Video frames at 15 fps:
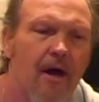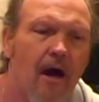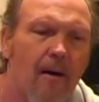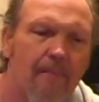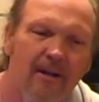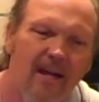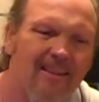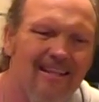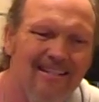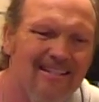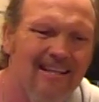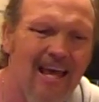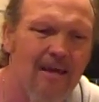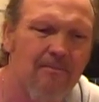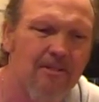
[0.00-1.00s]
But at the
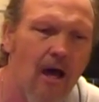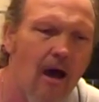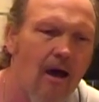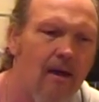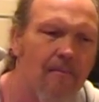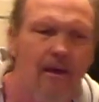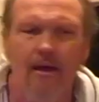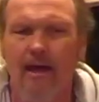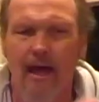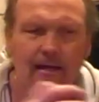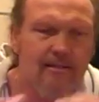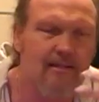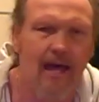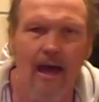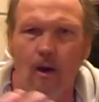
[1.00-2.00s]
same time,
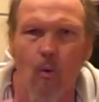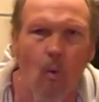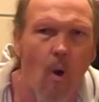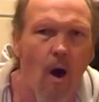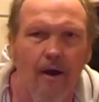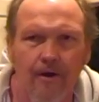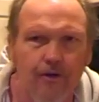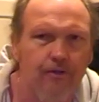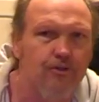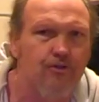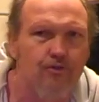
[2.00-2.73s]
as that water